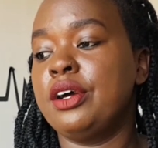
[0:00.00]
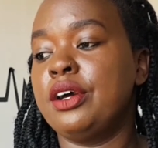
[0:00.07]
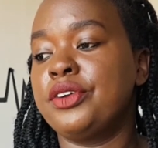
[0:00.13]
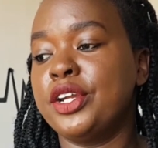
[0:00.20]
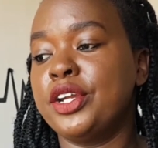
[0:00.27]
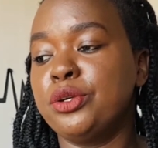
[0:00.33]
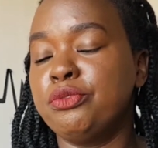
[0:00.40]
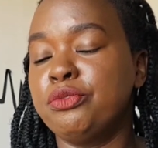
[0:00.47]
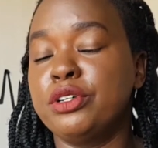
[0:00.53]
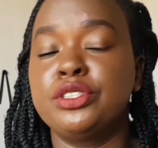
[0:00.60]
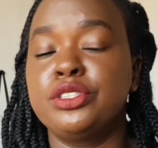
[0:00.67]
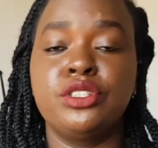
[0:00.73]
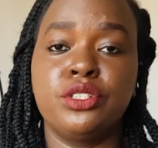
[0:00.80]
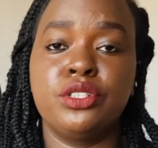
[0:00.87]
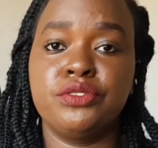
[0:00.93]
random
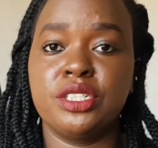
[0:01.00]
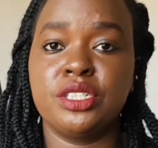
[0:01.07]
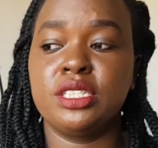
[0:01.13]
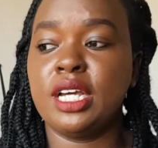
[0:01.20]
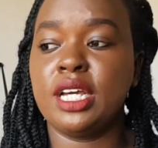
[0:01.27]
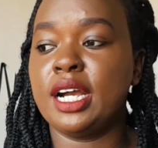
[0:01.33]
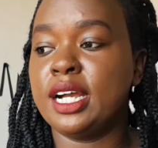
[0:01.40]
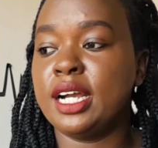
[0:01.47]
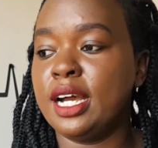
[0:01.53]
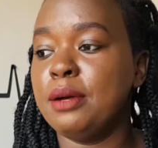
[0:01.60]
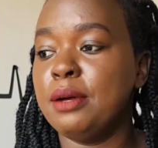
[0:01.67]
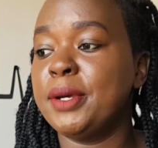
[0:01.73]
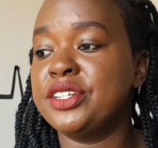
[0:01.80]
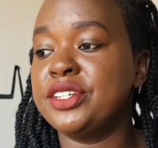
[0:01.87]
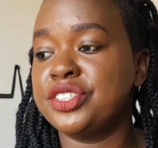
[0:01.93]
photos of just a
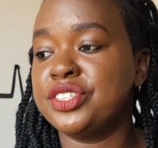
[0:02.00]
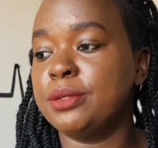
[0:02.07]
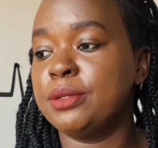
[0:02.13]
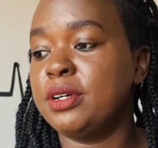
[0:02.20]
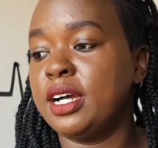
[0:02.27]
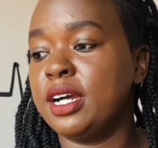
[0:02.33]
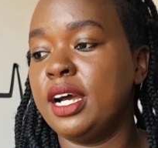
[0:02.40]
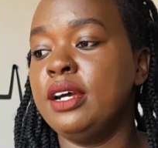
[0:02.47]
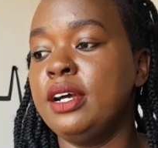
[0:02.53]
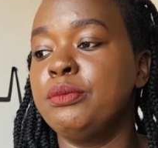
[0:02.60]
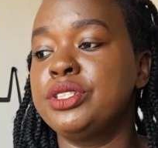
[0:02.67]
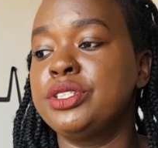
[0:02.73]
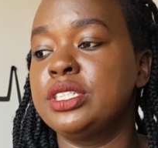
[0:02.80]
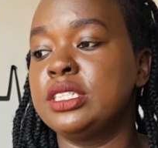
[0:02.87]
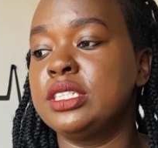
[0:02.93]
car, my dream car,
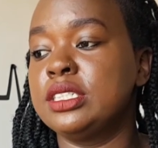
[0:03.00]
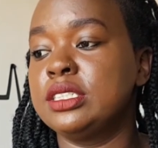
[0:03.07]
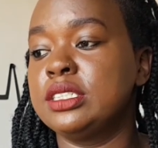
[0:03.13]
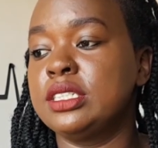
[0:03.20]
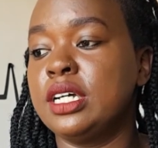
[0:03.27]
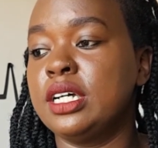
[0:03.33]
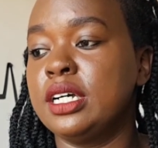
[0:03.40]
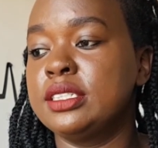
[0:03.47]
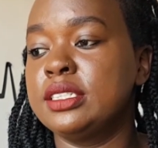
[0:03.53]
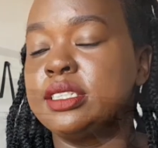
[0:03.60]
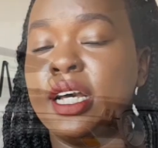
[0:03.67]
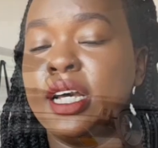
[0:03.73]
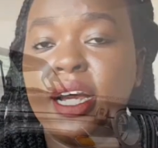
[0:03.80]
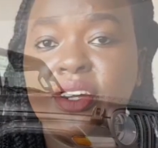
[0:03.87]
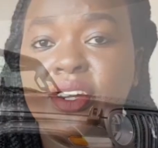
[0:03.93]
which is the
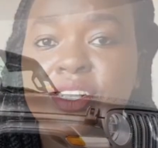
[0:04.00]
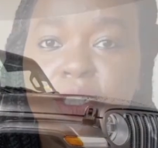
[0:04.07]
Sahara